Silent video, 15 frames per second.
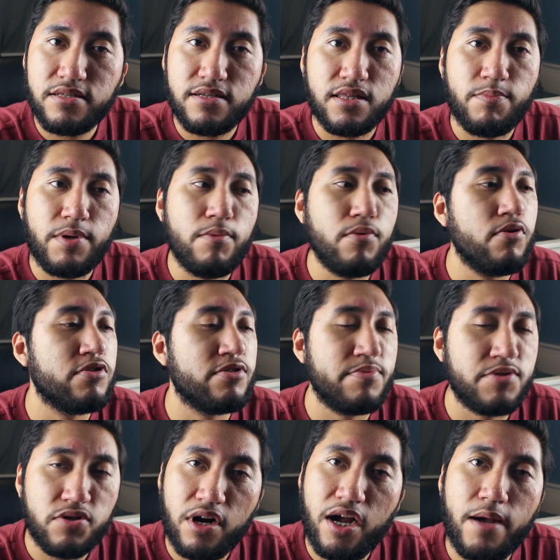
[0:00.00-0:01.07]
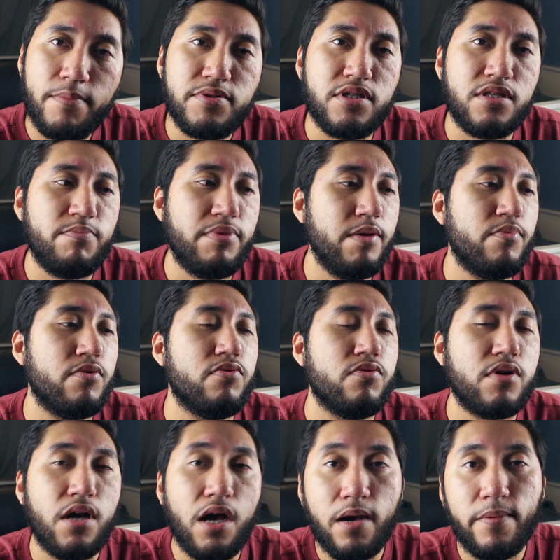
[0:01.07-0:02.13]
to the people who subscribed, to the people
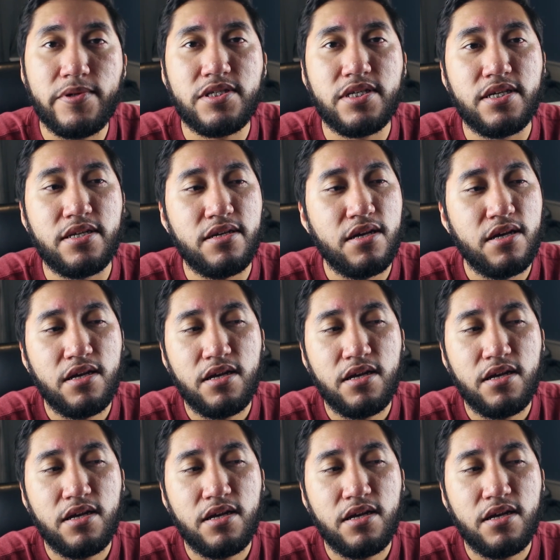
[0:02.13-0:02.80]
who commented,